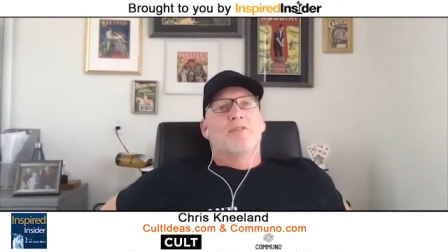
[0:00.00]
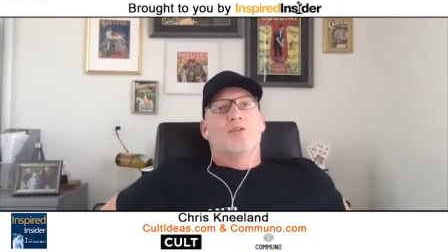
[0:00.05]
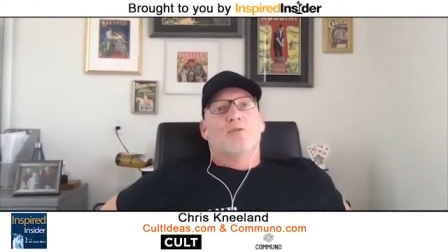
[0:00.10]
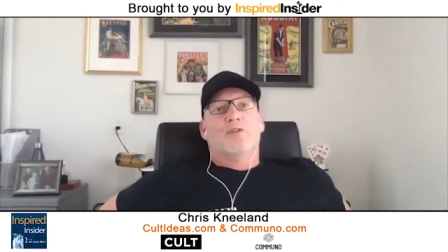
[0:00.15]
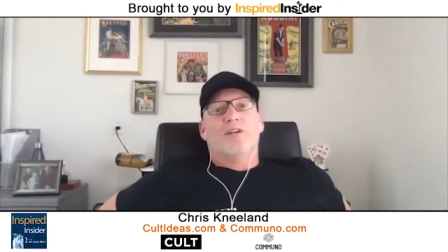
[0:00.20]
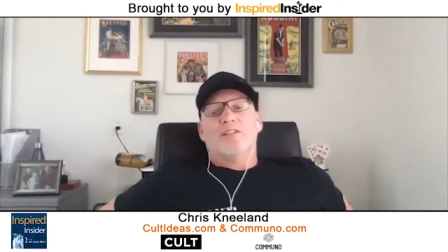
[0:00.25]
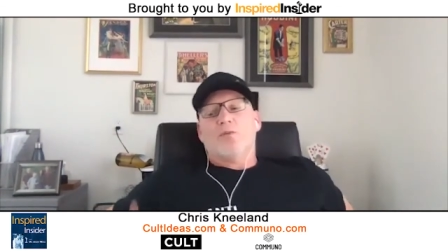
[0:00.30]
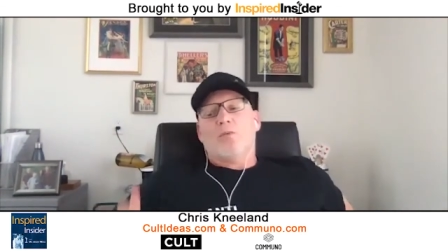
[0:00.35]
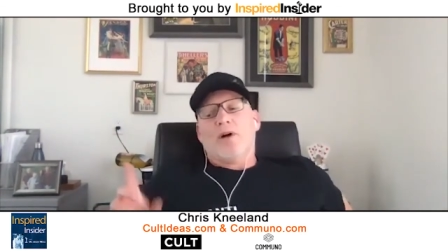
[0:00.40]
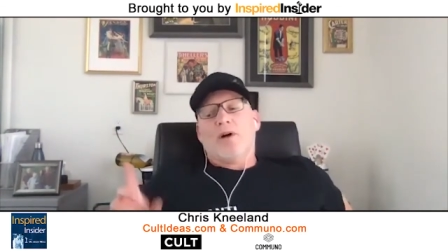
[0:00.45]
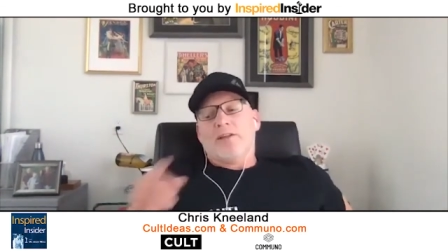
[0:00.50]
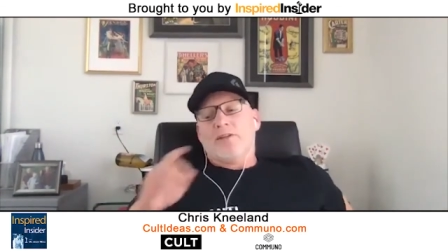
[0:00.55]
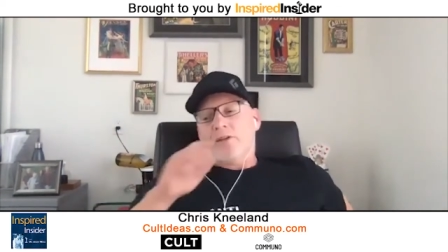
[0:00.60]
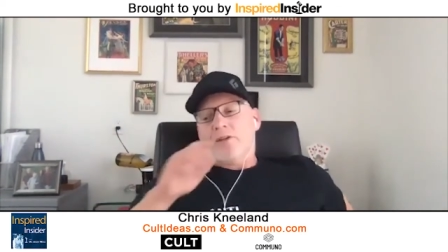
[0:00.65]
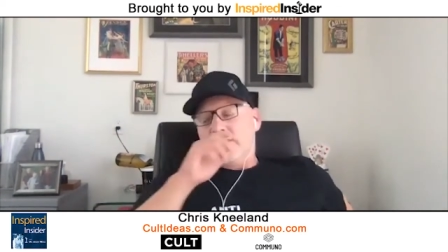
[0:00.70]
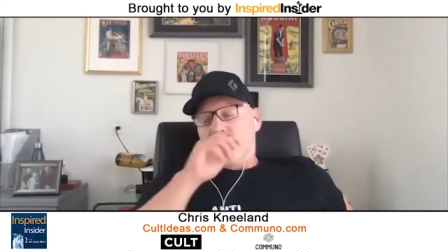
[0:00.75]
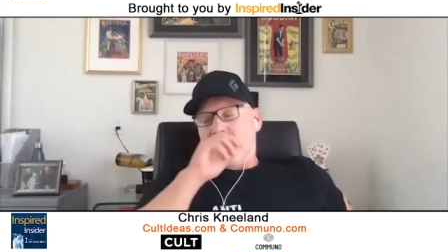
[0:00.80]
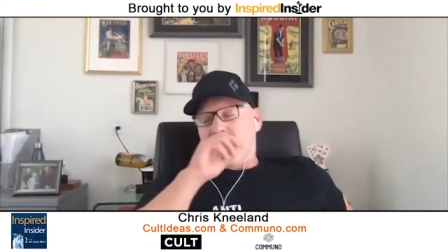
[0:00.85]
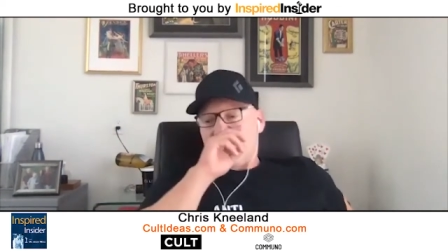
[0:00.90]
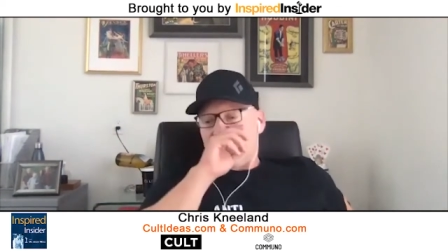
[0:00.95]
reason why I took
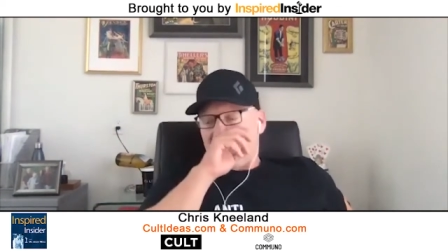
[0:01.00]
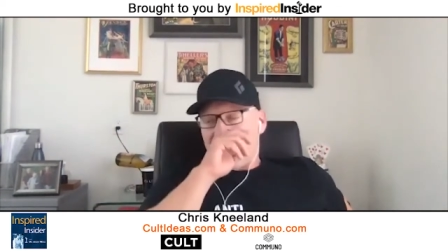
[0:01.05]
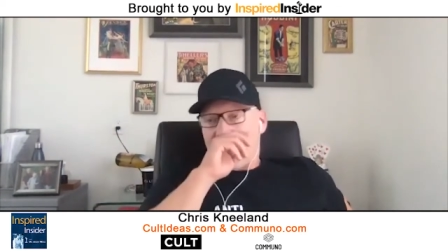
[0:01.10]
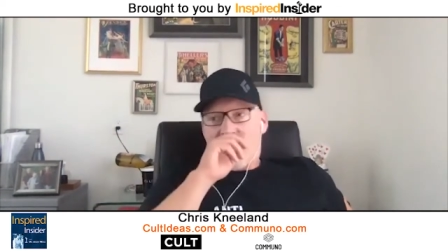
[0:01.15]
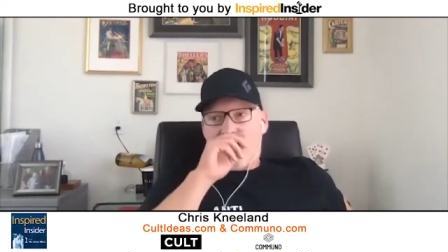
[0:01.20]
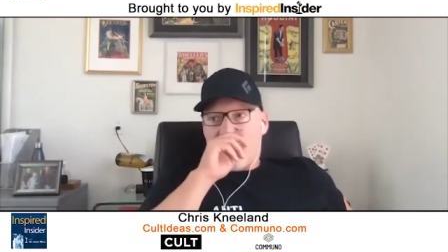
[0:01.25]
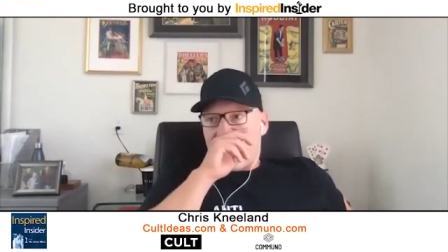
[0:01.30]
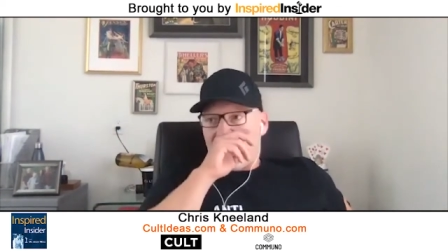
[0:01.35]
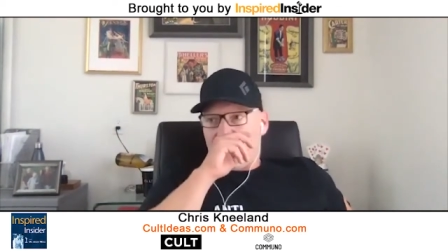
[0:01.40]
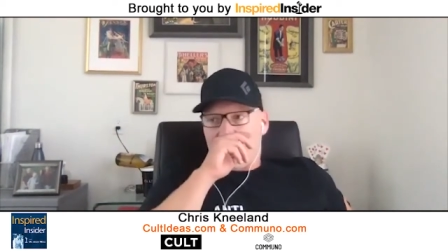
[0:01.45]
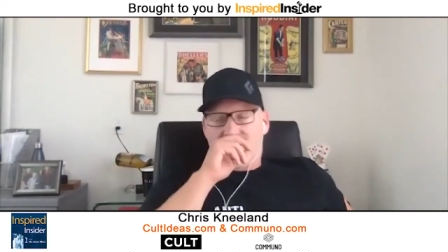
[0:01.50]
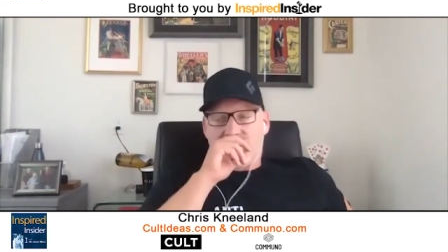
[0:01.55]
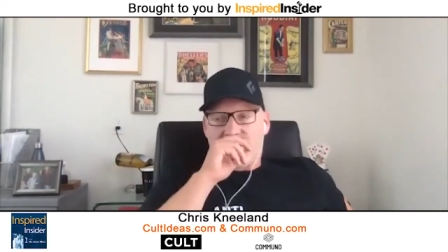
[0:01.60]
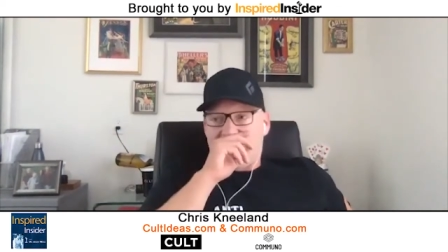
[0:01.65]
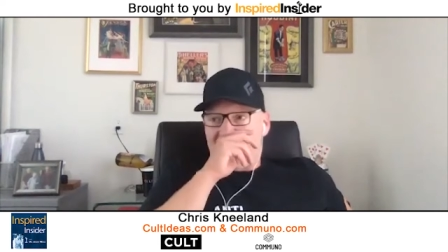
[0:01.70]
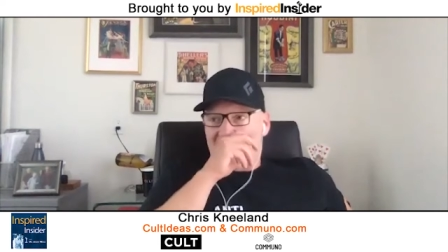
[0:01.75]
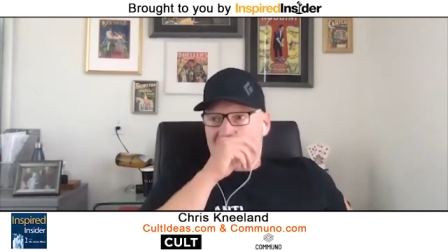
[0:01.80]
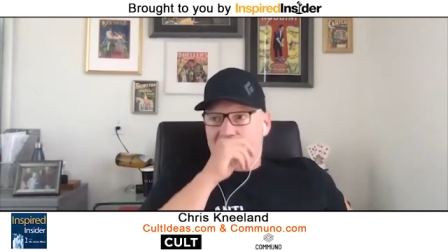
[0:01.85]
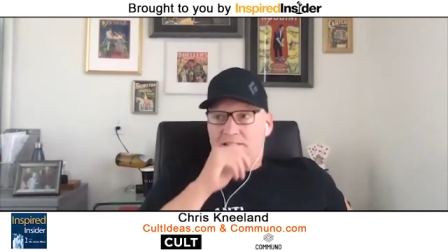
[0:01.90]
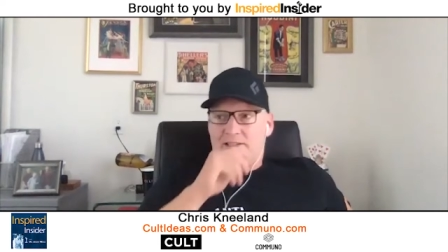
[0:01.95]
that job
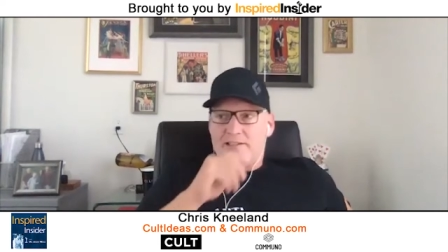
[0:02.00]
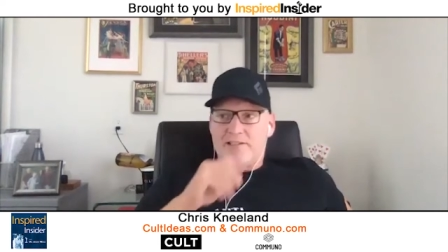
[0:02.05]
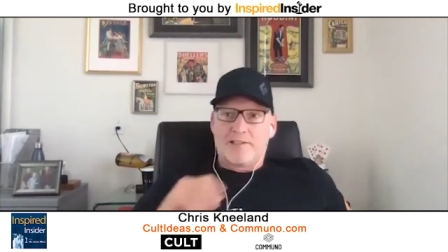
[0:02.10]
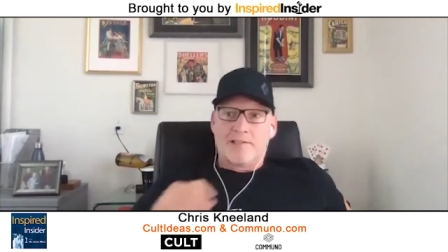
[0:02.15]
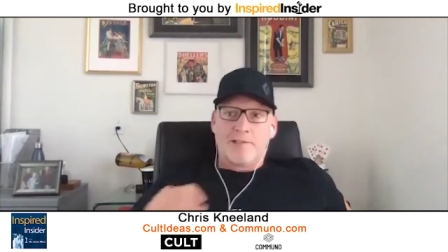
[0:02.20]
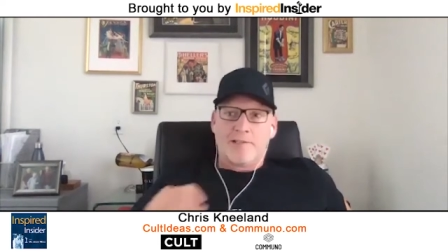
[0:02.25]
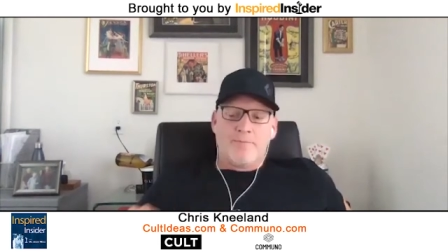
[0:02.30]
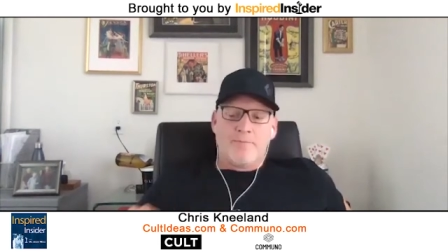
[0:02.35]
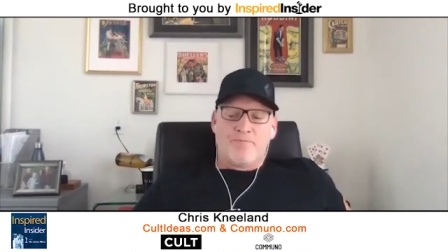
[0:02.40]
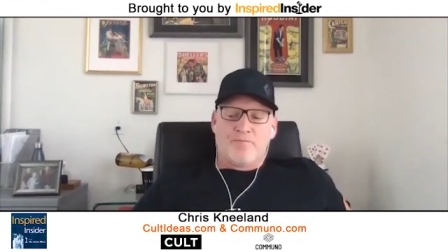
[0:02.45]
is